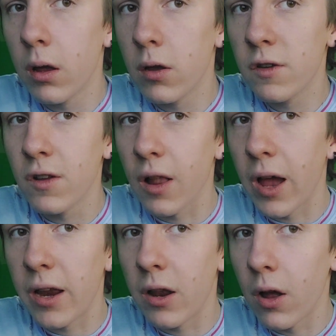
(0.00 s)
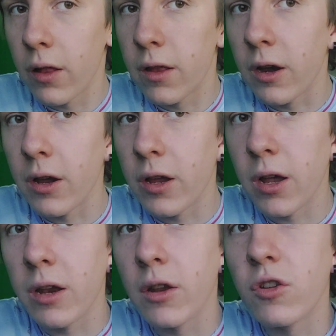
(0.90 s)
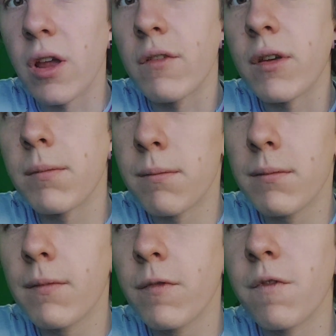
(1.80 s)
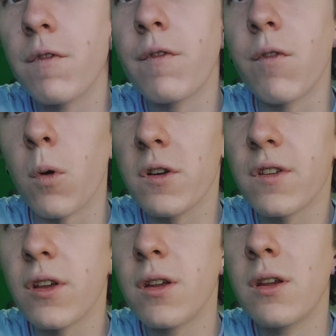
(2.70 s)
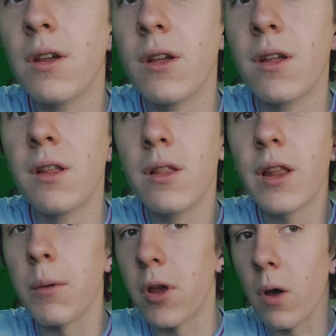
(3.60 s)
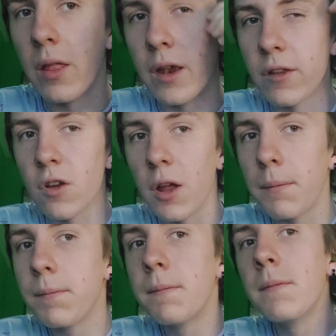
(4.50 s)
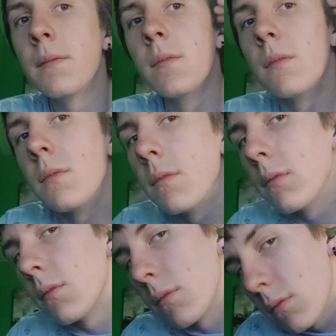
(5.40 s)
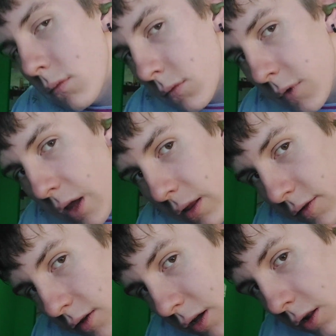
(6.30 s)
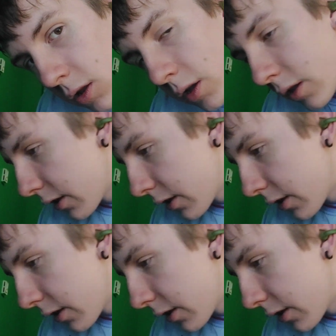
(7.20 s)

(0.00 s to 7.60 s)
slide it on there. You kind of just have to force it. There we go, and then it's on. Okay, let's take a look at